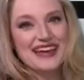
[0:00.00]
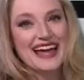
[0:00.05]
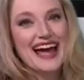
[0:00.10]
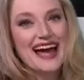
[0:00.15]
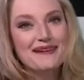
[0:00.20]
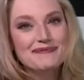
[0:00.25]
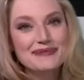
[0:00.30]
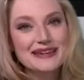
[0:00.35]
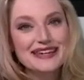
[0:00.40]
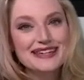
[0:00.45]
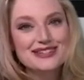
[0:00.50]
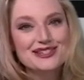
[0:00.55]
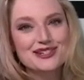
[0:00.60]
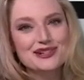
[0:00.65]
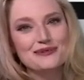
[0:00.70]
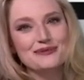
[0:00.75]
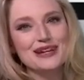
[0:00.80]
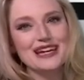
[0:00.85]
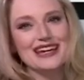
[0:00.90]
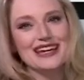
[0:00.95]
Happy
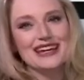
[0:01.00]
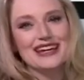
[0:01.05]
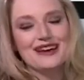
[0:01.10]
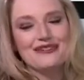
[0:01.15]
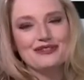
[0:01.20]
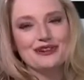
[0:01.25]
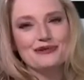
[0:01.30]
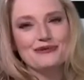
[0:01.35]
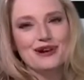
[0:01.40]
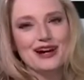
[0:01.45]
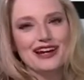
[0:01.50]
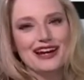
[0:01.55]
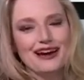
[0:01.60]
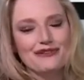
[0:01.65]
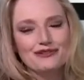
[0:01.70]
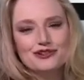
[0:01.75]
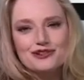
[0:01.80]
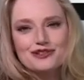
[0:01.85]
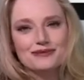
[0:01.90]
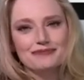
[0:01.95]
Easter weekend, everyone.
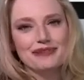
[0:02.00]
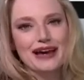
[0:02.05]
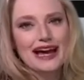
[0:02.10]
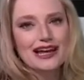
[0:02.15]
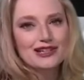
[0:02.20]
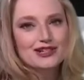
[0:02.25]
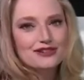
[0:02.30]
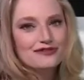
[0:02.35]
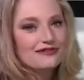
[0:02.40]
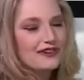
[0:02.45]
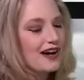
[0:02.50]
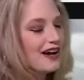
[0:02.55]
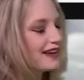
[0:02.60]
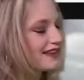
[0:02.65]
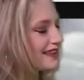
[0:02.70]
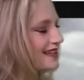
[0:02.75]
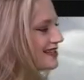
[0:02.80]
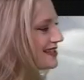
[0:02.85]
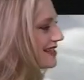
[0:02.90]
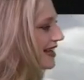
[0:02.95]
After some patchy
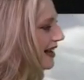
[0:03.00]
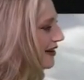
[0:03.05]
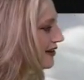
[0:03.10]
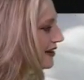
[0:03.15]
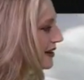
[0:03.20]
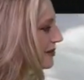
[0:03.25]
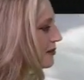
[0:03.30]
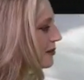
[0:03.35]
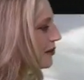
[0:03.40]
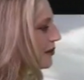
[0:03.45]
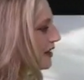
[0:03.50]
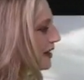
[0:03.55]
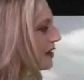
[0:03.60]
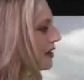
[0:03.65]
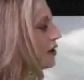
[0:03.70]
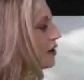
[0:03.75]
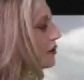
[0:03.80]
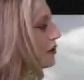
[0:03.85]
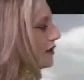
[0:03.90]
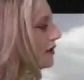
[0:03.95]
fog this Saturday morning,
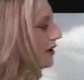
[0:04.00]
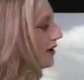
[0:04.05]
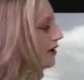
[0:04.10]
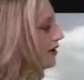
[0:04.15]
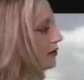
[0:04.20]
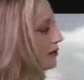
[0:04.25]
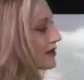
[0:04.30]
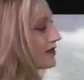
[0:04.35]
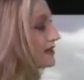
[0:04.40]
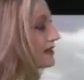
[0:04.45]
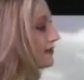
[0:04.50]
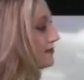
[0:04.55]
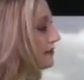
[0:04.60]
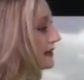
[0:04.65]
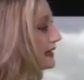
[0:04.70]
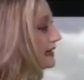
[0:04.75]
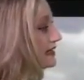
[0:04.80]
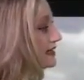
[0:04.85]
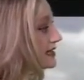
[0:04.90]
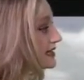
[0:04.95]
we are going to see
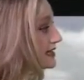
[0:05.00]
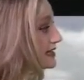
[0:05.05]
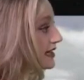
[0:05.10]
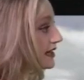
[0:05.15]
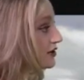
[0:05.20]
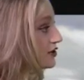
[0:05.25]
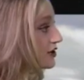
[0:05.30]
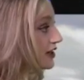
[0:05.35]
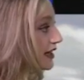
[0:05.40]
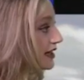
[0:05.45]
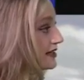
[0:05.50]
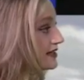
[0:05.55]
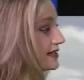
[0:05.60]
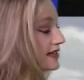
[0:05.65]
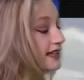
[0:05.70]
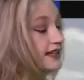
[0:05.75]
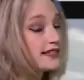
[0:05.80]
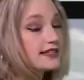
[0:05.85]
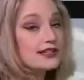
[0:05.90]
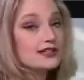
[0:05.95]
peaks of sunshine,
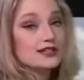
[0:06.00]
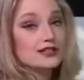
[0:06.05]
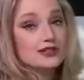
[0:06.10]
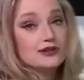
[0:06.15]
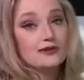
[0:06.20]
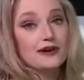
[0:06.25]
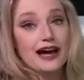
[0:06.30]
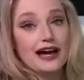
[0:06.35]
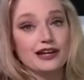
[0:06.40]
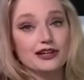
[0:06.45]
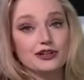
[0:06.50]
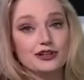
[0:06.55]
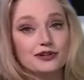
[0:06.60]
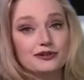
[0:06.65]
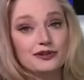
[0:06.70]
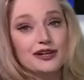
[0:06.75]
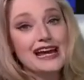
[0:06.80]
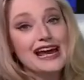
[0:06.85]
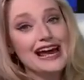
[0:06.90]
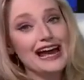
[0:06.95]
62 at
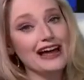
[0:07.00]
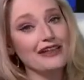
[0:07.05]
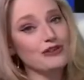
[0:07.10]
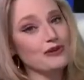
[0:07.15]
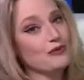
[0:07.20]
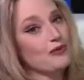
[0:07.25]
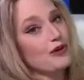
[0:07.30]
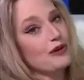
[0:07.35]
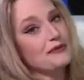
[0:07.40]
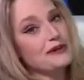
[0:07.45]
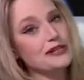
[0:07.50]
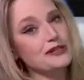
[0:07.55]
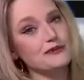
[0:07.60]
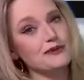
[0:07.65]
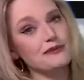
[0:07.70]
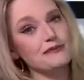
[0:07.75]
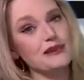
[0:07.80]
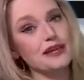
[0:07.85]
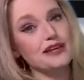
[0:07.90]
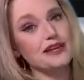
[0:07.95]
noon, and the warmest
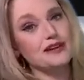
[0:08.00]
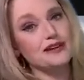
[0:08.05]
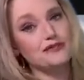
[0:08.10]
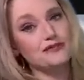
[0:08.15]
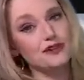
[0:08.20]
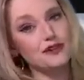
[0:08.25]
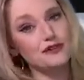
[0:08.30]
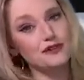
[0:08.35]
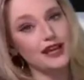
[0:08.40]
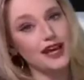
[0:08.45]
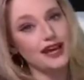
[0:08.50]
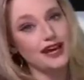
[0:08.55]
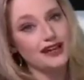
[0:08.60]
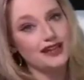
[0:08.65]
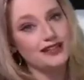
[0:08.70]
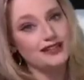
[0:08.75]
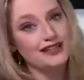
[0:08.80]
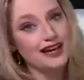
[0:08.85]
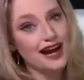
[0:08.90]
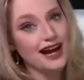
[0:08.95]
we've been in a few
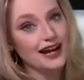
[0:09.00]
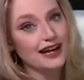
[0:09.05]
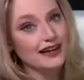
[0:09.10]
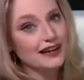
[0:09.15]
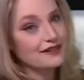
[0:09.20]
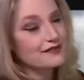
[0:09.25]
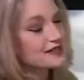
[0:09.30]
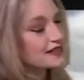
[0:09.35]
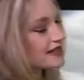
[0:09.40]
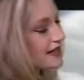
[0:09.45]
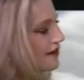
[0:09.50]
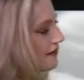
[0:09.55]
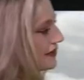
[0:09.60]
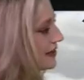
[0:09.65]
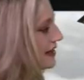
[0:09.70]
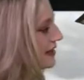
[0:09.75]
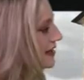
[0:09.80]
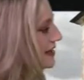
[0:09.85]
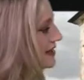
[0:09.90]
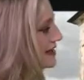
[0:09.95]
days, high of
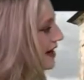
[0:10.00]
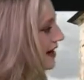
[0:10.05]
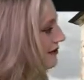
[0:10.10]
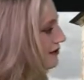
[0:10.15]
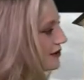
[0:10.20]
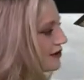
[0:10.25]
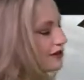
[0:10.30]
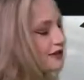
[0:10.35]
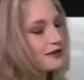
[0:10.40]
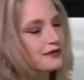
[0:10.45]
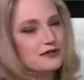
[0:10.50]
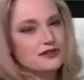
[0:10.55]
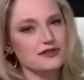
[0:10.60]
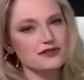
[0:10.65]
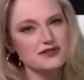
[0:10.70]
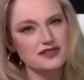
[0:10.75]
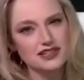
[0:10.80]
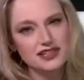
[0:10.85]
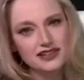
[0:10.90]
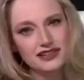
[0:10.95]
70 this afternoon.
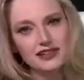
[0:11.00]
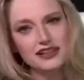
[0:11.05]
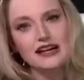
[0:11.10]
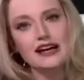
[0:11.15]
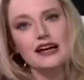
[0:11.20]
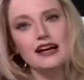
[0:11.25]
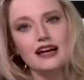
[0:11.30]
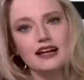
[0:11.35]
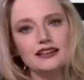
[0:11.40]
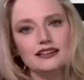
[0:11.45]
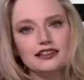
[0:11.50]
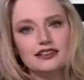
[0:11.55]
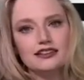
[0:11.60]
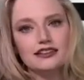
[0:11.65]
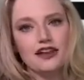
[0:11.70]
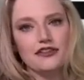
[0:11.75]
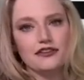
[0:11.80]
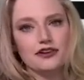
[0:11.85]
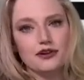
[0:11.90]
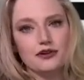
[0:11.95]
So still a
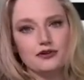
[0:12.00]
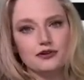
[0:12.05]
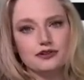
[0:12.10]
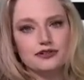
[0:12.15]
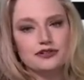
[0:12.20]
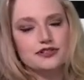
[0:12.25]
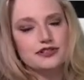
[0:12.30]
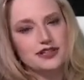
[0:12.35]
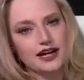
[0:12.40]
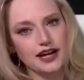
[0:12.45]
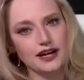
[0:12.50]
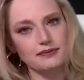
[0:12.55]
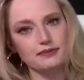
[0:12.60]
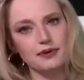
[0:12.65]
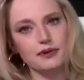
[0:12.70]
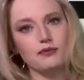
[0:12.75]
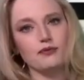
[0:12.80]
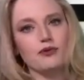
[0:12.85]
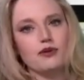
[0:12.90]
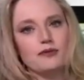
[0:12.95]
little on the cooler side,
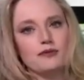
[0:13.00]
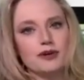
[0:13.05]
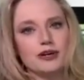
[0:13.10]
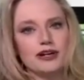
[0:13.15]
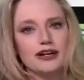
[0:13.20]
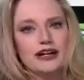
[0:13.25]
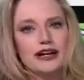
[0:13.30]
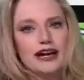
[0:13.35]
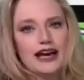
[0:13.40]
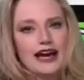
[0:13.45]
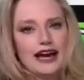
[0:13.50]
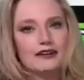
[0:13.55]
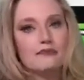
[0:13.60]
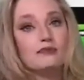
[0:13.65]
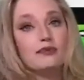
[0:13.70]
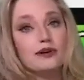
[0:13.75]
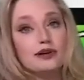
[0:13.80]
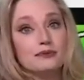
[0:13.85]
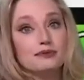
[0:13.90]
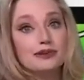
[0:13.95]
but warmer
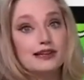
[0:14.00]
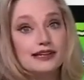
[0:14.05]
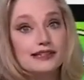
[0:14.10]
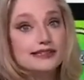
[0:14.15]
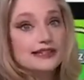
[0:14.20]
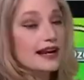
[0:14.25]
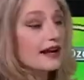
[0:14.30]
and pretty pleasant